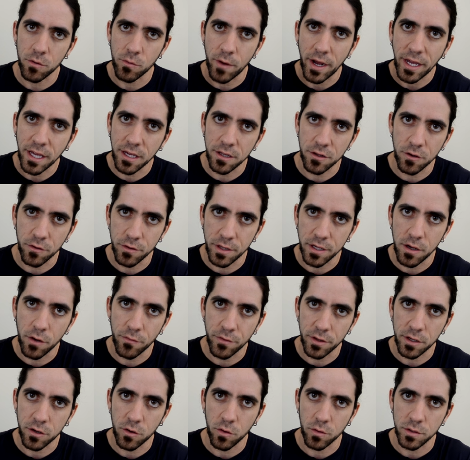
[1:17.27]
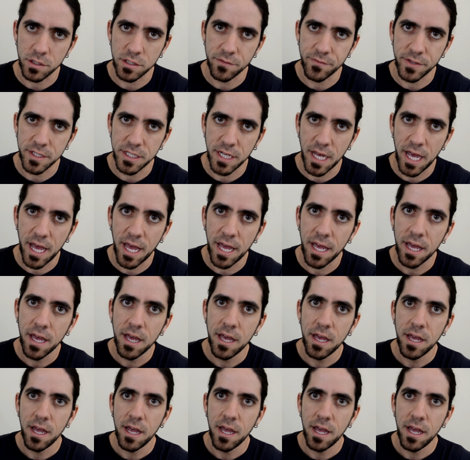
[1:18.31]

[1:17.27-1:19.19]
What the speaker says: regularly over the course of a day,